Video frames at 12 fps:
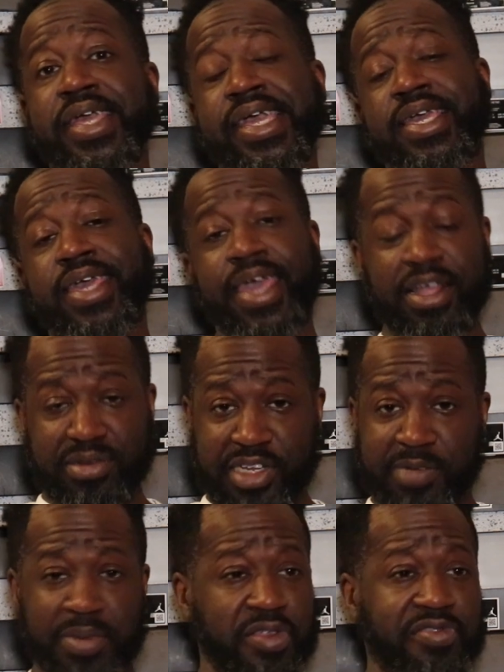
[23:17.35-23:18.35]
and cancel
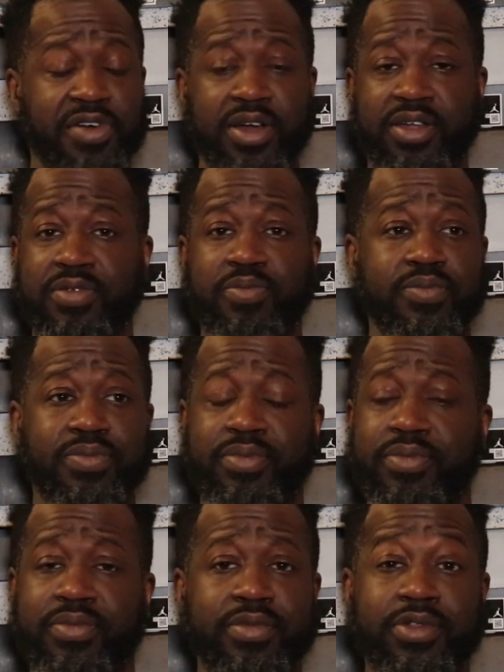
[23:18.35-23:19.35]
this motherfucker.
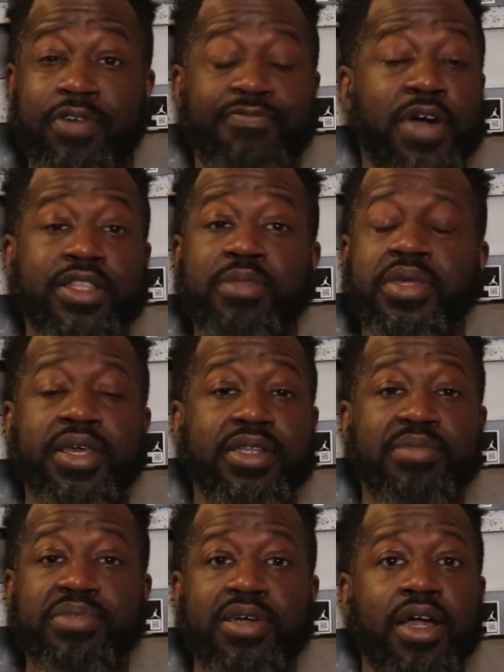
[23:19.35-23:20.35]
Fuck them
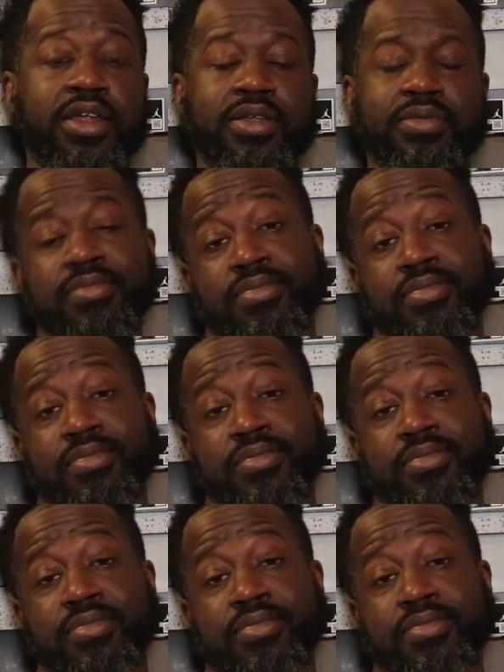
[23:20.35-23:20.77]
kids, I'm sorry.